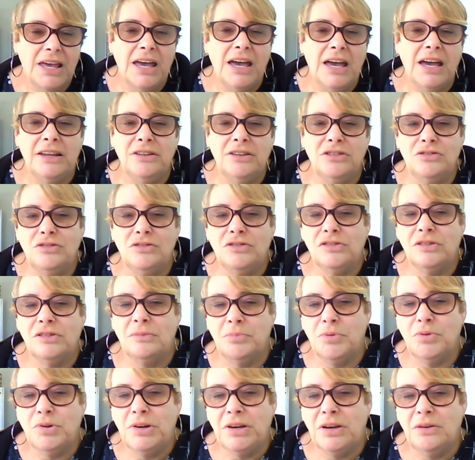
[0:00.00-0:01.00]
and use the
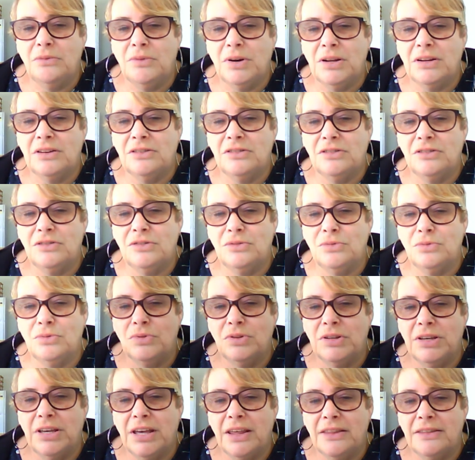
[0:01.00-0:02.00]
booking one to do all
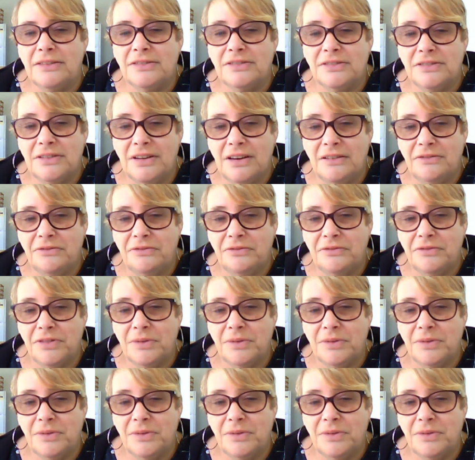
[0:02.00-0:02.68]
the other stuff,